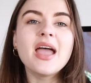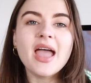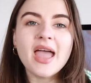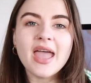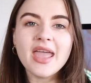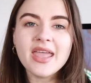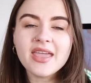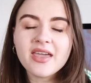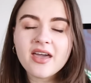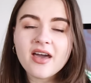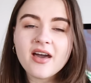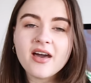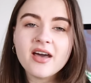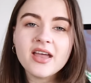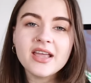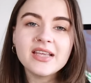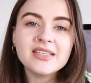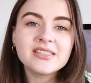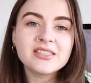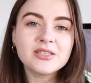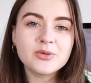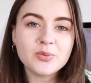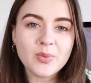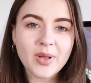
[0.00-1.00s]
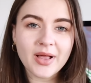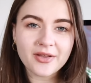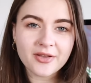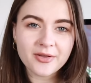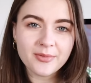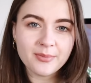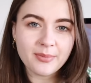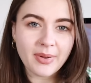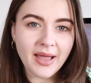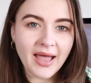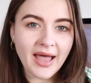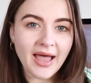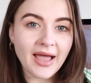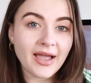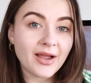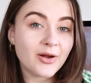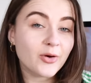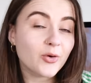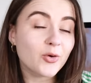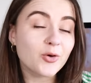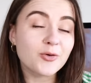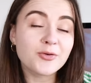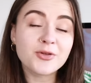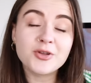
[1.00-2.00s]
Hey guys and welcome back,
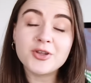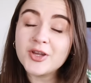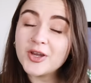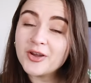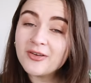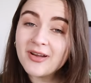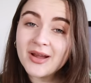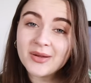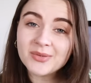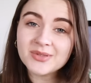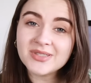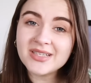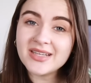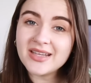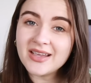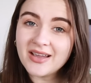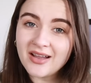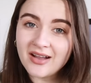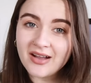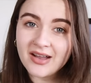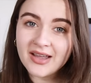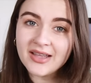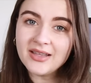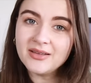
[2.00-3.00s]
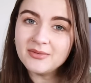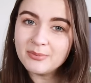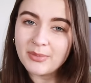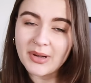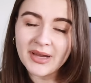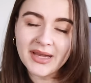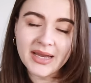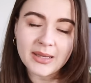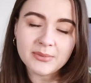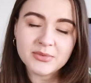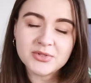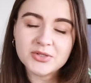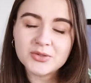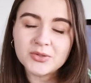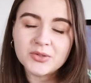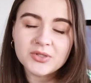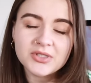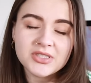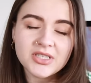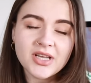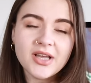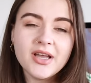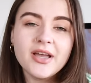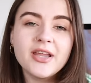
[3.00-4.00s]
or if you're new around here, hi, my name's
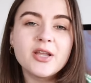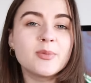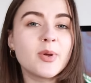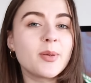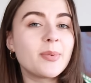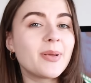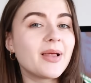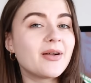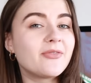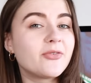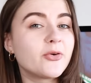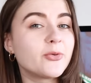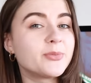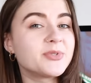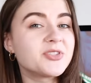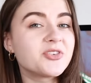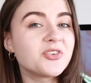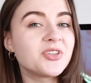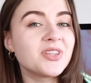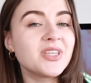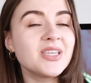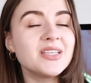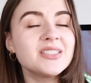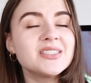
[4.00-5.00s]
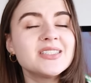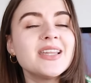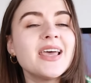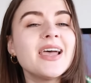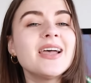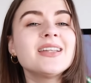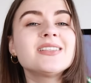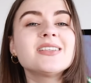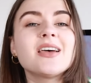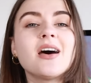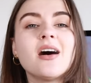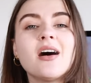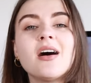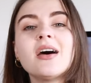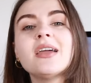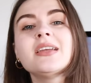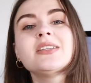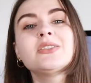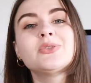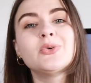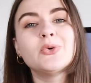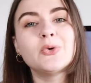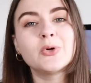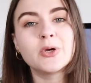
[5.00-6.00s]
Georgia and on my platforms here on the internet I
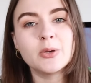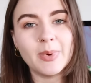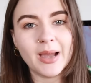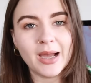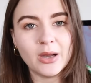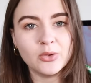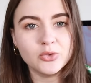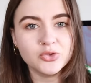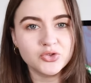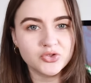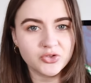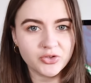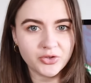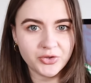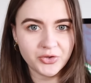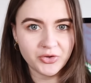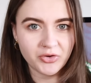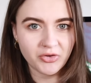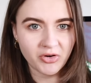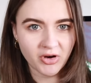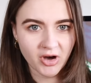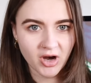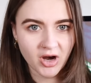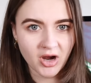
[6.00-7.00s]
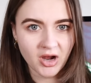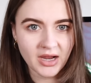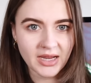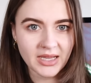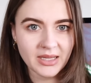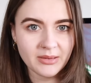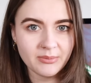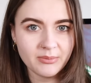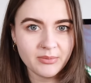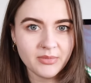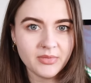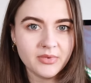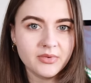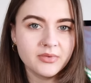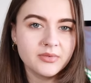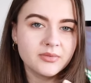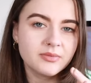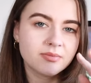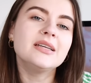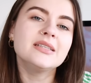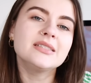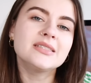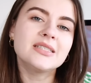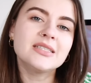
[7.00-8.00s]
talk about true crime.
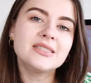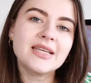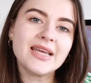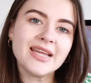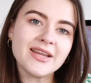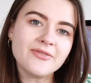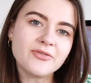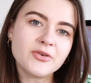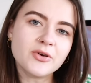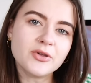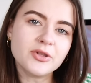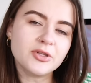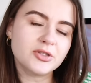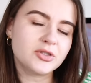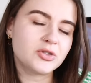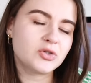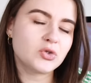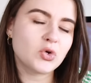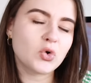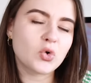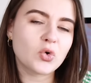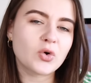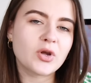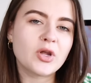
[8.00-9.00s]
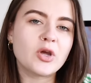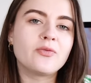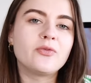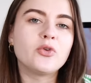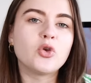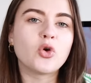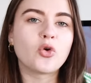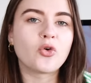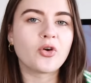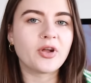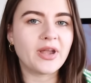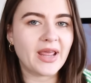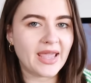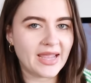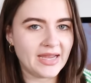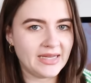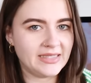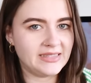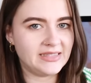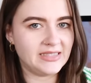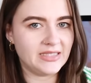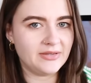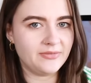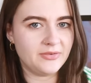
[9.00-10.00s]
Today I've got the story of Lauren
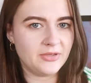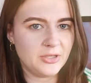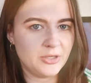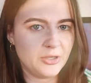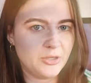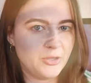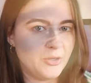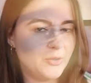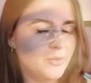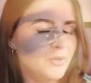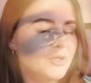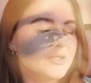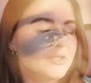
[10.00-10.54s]
Agee for you,